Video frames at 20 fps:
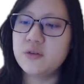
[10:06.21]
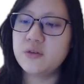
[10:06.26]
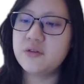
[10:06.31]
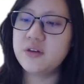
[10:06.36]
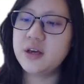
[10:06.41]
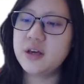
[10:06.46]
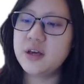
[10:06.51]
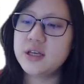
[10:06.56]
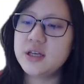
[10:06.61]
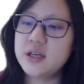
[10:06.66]

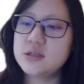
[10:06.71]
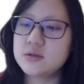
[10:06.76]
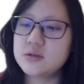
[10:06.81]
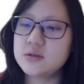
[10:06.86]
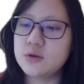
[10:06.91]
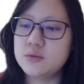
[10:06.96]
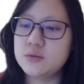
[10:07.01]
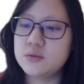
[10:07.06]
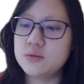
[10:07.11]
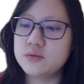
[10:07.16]

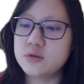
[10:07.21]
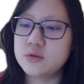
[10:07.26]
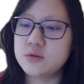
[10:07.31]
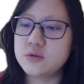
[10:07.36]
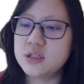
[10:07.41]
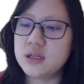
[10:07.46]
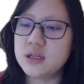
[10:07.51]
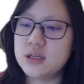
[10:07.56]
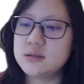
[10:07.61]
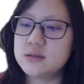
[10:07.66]
histone
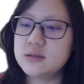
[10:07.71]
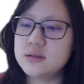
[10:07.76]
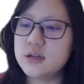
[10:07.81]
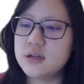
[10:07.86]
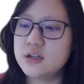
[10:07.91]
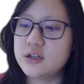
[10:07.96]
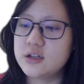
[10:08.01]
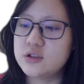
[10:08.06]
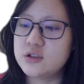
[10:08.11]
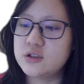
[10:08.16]
proteins. I
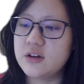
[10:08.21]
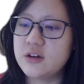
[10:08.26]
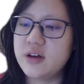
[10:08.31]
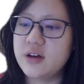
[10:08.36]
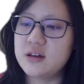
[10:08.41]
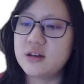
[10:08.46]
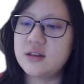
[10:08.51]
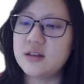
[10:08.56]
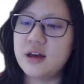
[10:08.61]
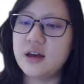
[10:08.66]
should have
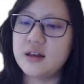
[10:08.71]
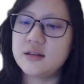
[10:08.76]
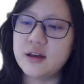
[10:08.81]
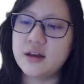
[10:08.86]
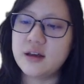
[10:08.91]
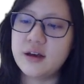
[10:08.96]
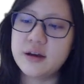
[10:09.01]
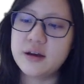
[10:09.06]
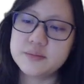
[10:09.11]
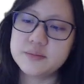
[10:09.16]
added that there.